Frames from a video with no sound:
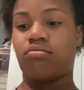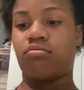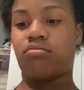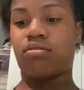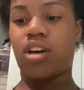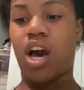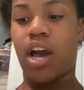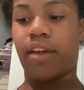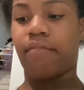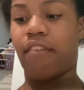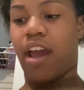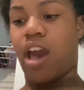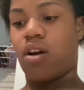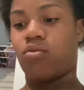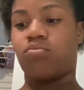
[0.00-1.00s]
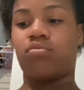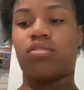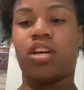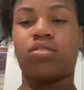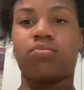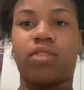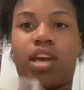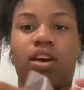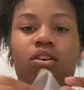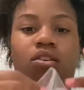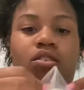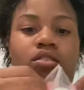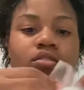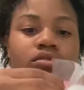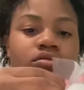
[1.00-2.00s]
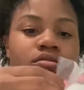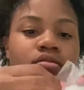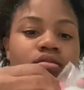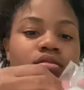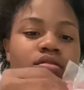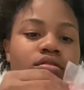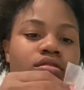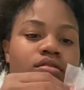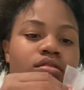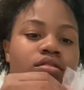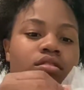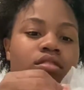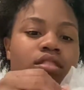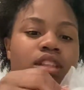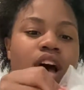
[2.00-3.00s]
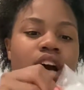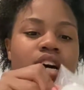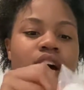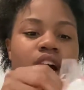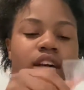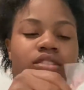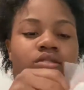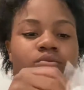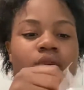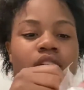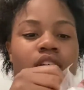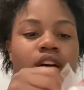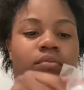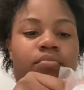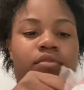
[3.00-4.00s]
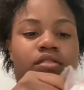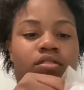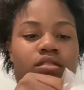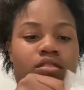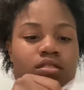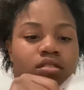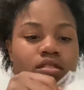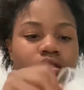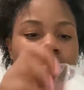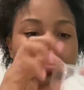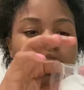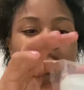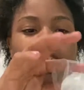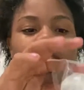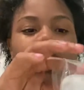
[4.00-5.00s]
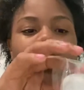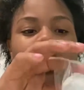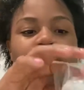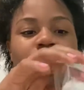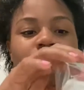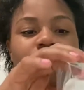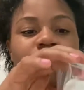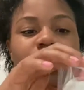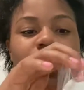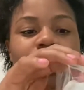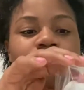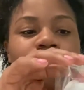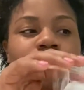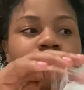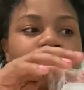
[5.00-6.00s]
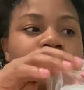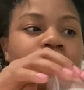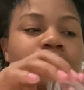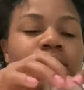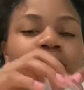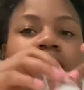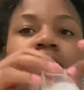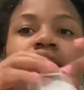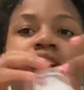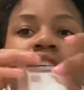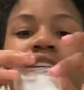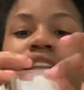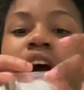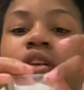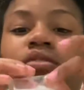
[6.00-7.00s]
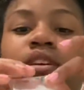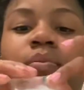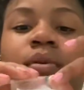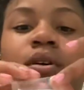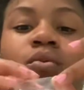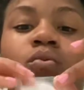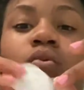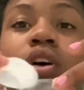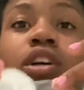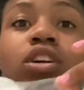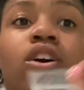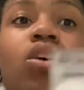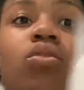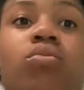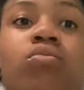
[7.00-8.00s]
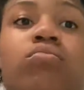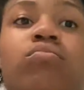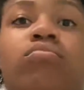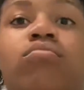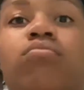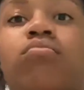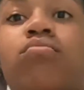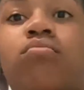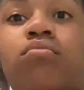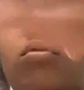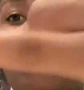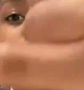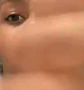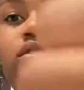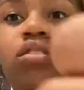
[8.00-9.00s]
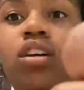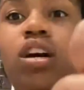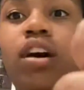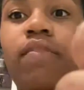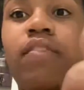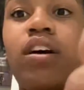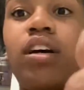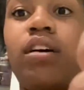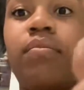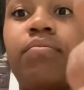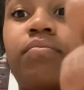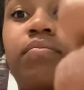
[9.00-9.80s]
cotton rounds that's what they call not cotton swabs and i'm gonna take one and i only put one coat to cover up